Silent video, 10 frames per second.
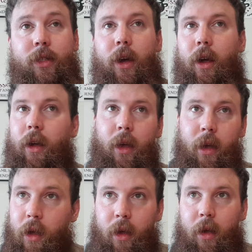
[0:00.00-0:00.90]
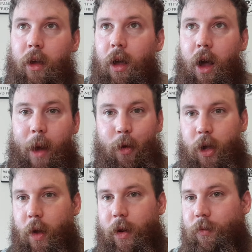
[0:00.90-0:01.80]
so I'm not
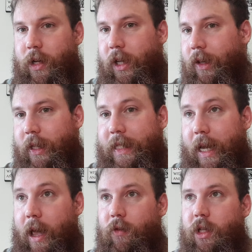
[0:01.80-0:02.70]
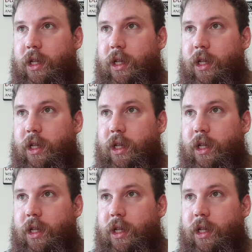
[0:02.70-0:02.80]
going ridiculously heavy